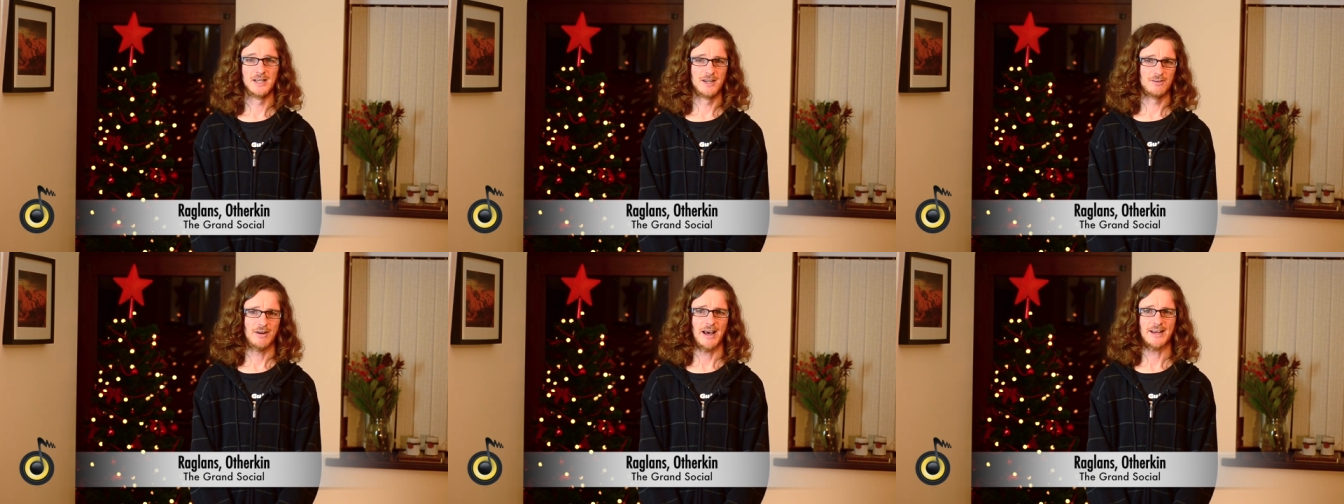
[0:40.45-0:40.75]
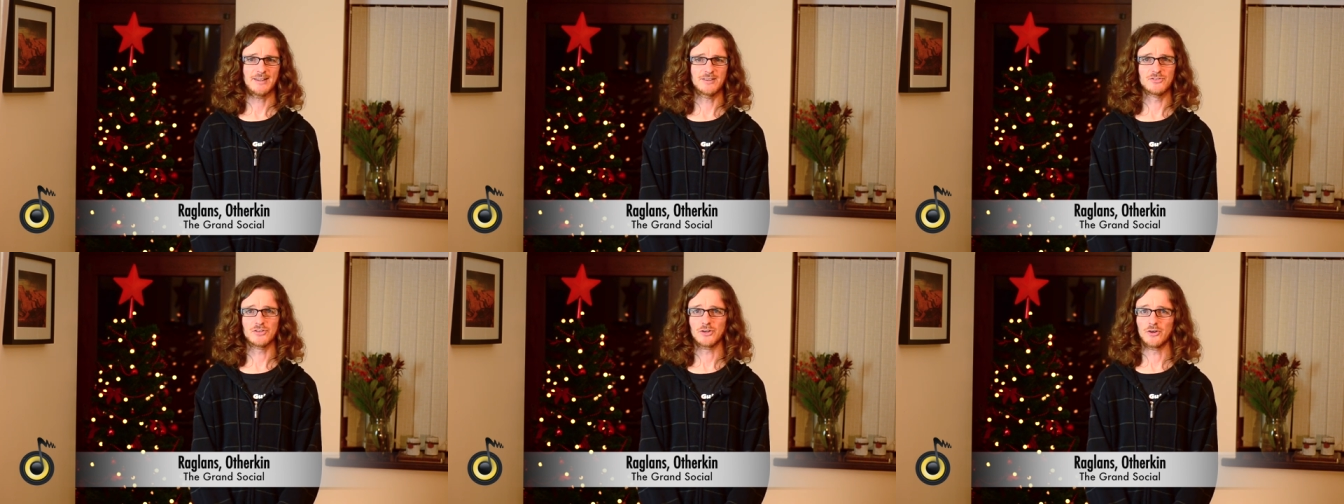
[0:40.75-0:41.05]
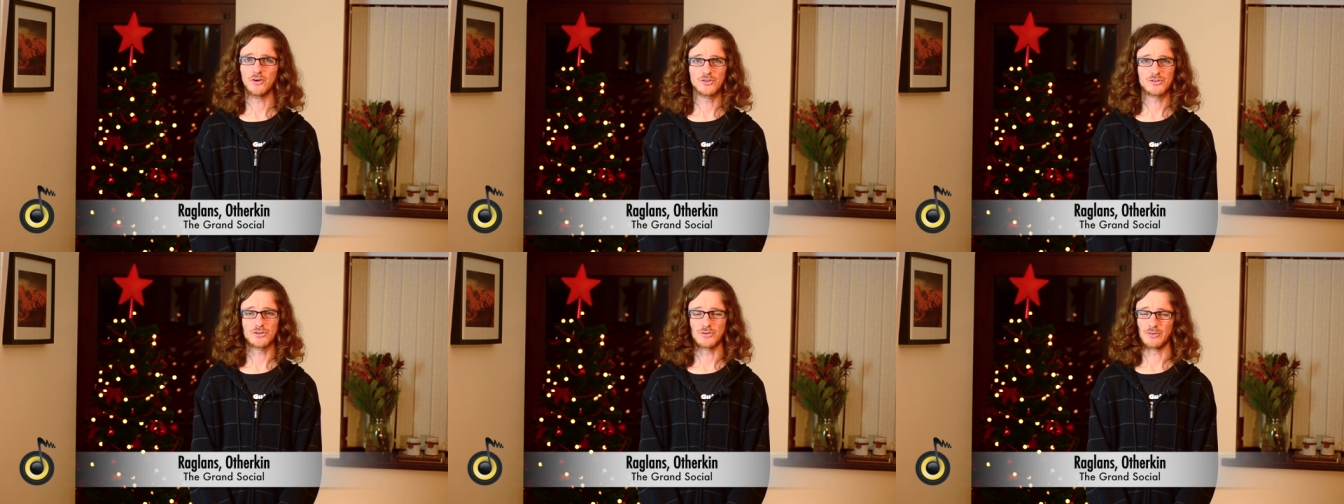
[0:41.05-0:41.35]
Raglans, of
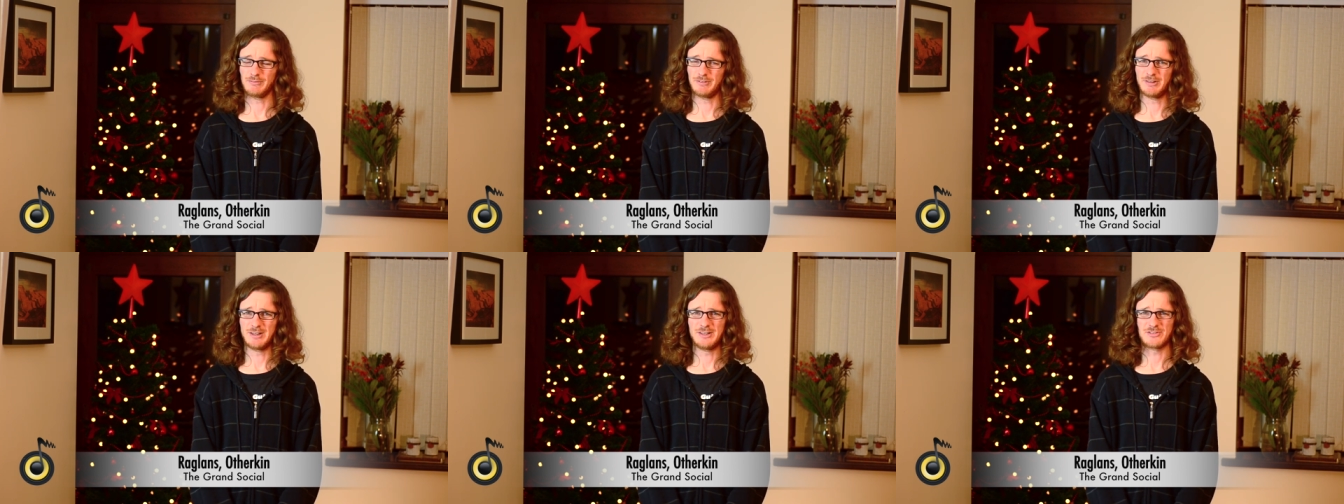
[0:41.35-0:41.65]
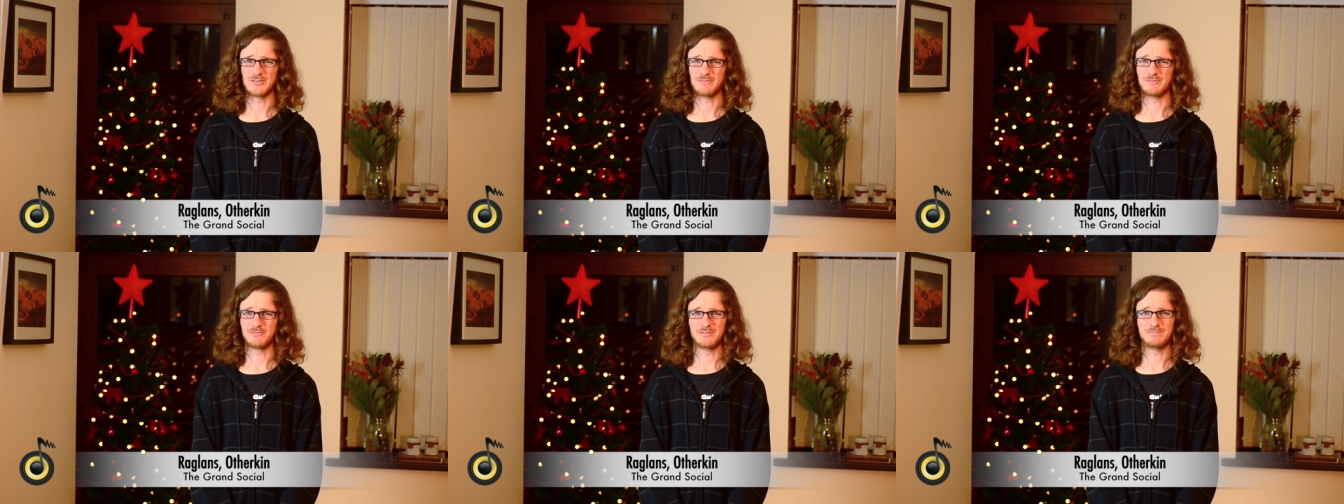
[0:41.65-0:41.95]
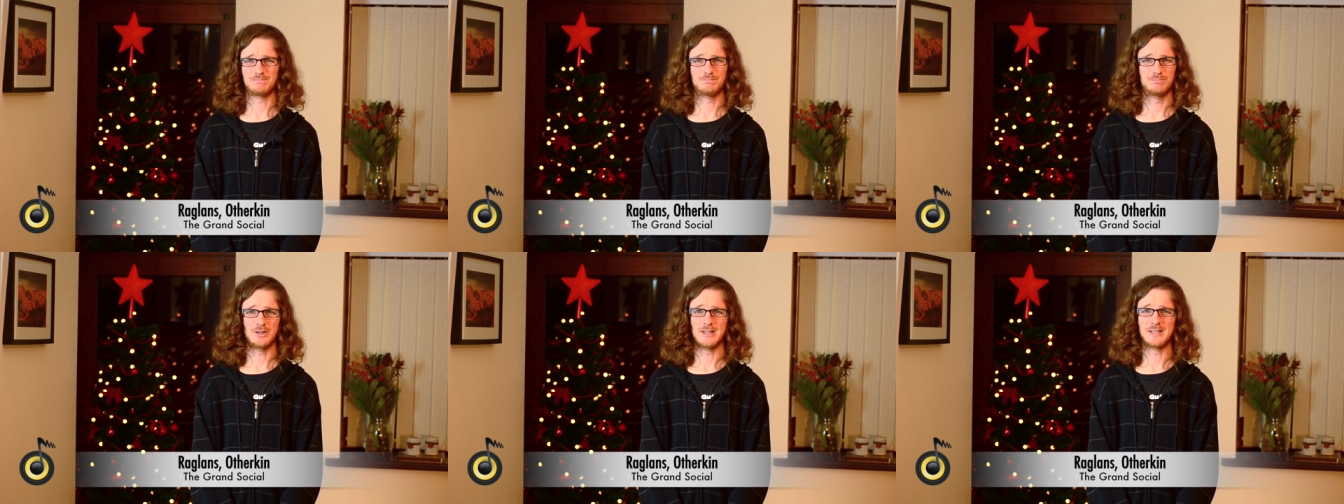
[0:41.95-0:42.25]
course, released a
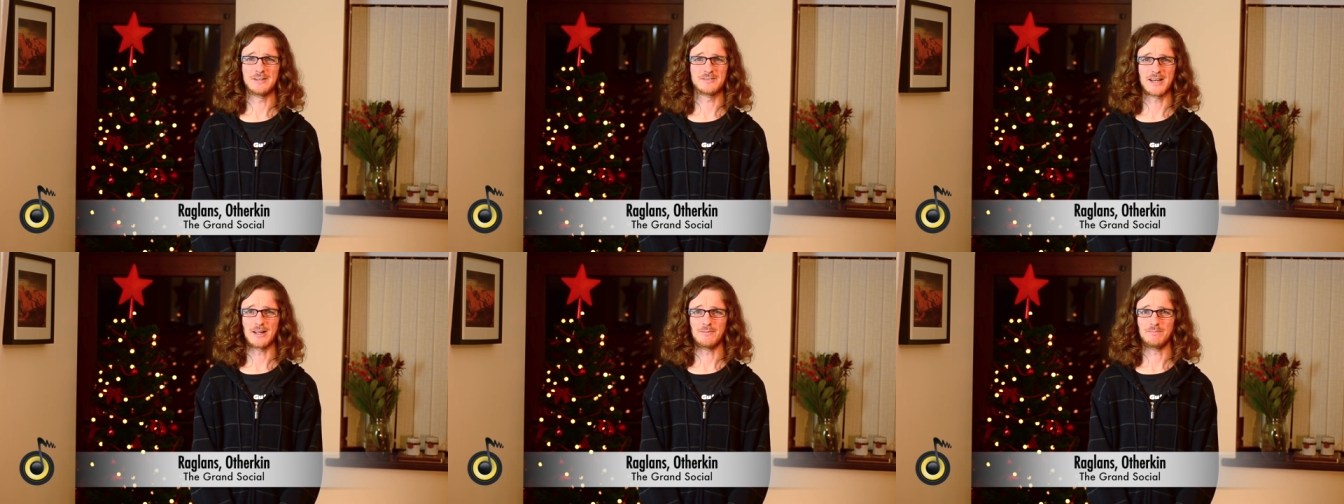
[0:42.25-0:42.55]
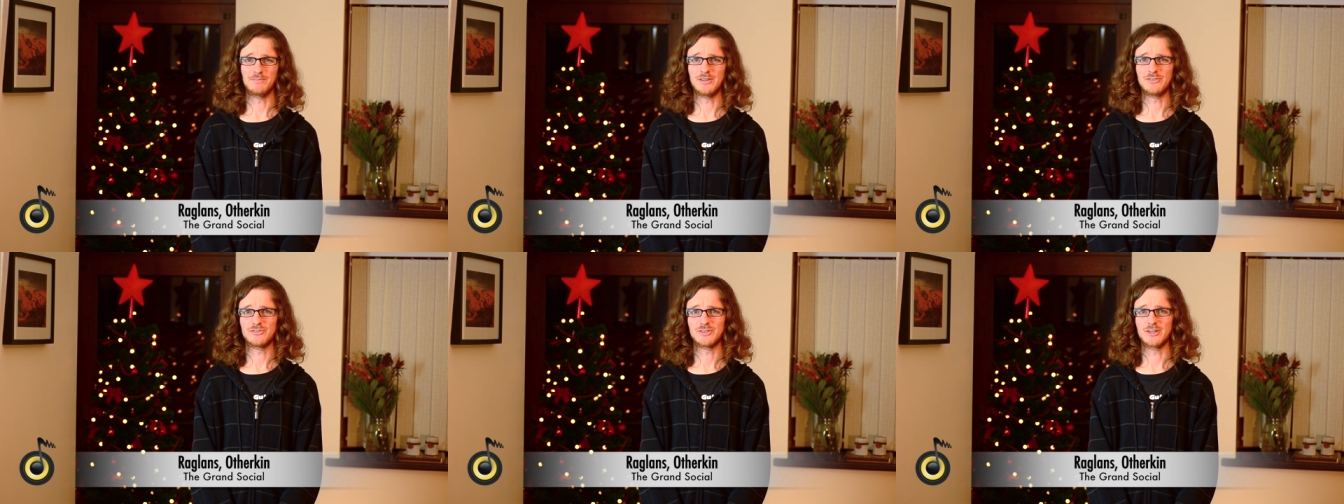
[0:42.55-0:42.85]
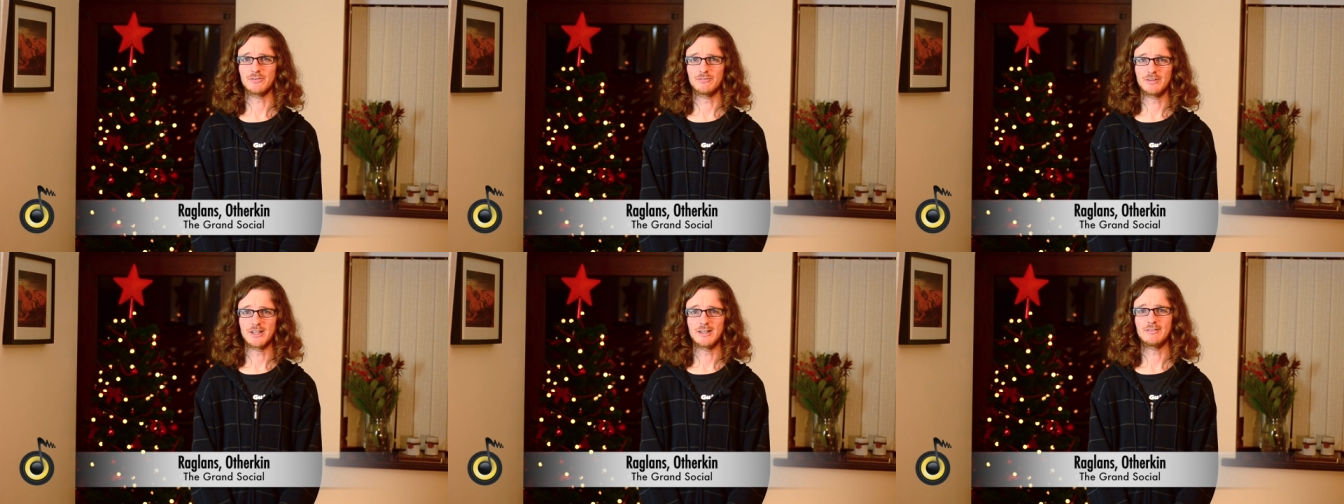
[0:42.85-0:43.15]
brilliant album this
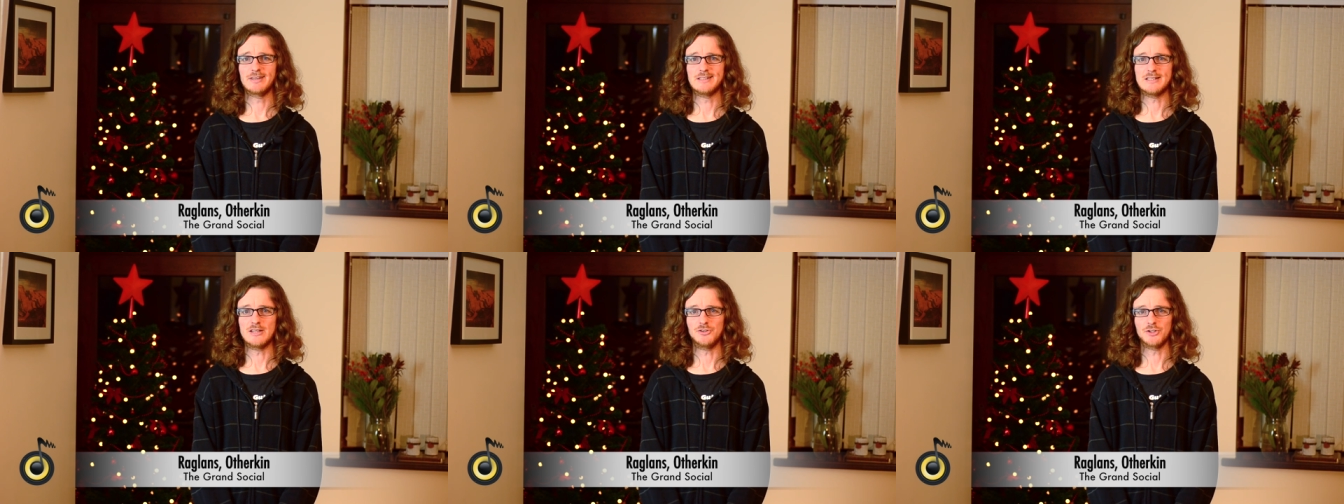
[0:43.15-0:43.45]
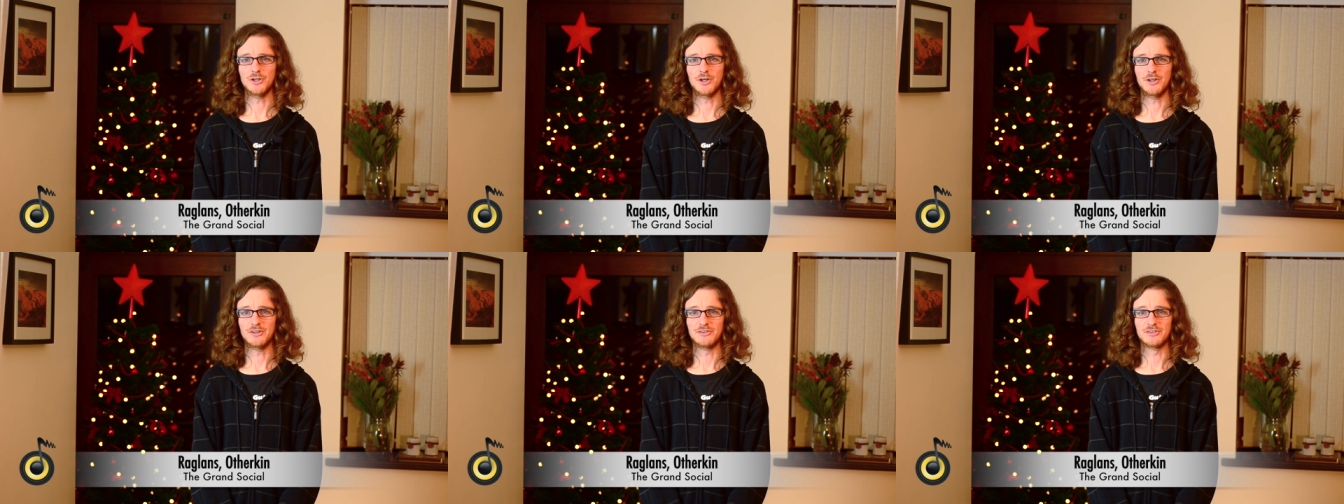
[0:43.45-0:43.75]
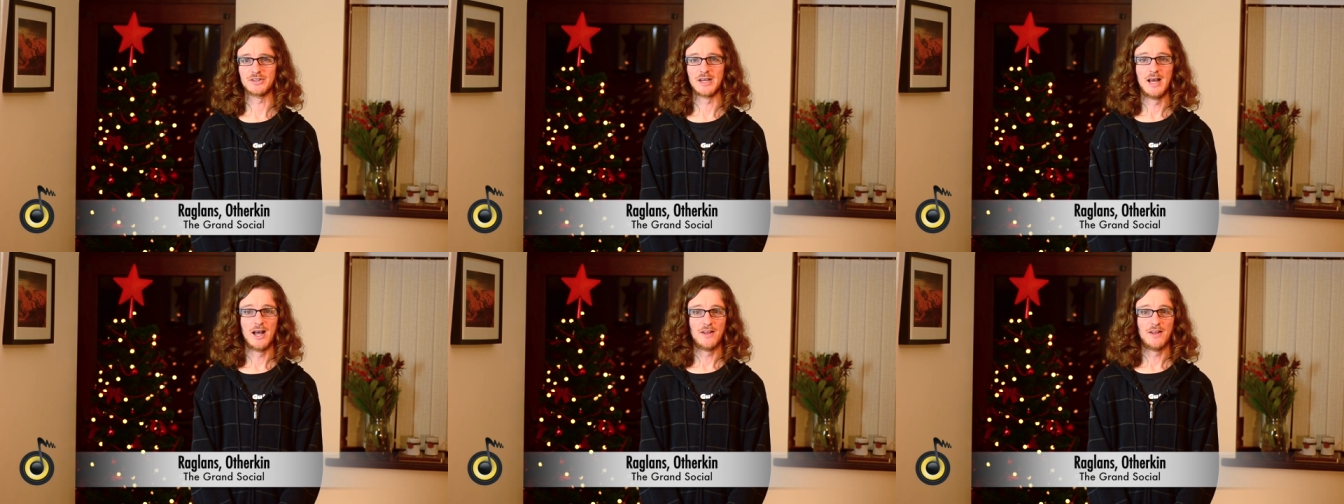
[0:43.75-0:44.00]
year, really, really enjoyed it.